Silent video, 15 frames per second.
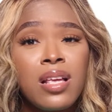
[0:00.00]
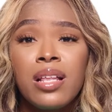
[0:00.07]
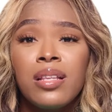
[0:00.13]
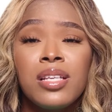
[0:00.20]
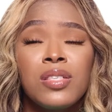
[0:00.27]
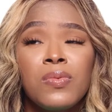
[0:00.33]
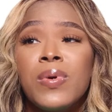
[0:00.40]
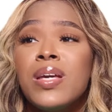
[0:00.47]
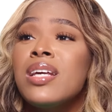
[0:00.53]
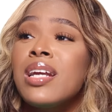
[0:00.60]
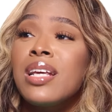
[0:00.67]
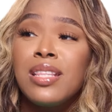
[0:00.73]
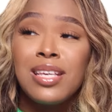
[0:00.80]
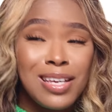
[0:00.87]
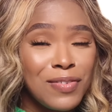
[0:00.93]
slightly sweet,
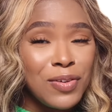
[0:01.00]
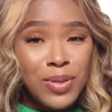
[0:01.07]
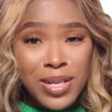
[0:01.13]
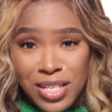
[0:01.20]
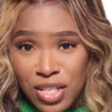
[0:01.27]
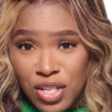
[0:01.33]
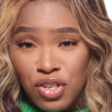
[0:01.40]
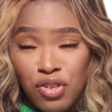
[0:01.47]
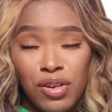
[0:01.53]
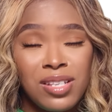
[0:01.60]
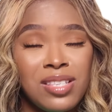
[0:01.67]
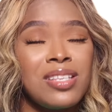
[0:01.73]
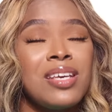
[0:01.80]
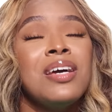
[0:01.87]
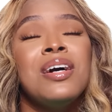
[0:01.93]
and I think if you like
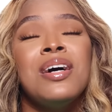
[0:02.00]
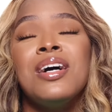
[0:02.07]
citrus,